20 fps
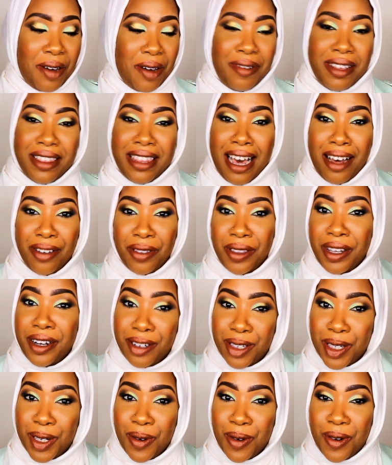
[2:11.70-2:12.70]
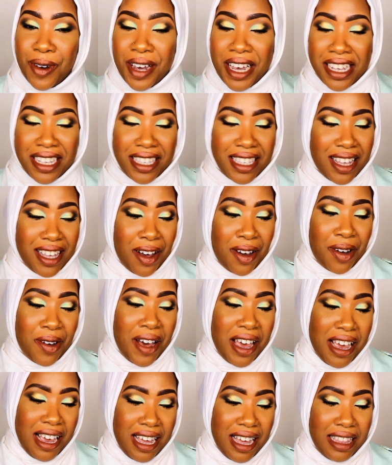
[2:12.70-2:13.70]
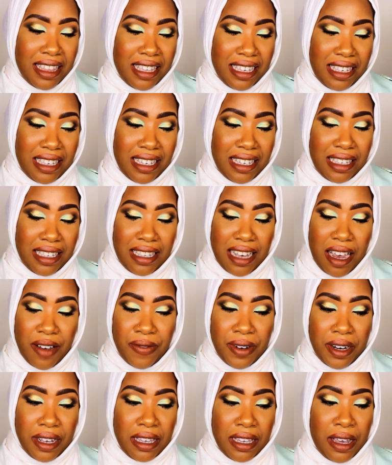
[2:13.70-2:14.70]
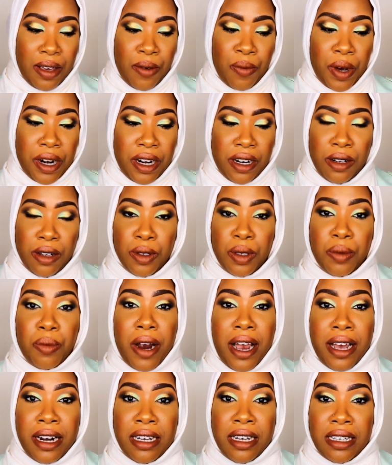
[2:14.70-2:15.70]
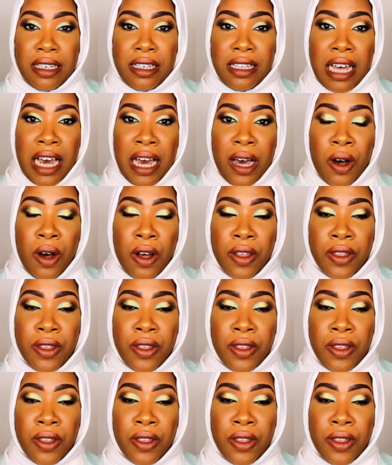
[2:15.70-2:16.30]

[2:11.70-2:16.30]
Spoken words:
without their toy. So this is definitely one of those products that,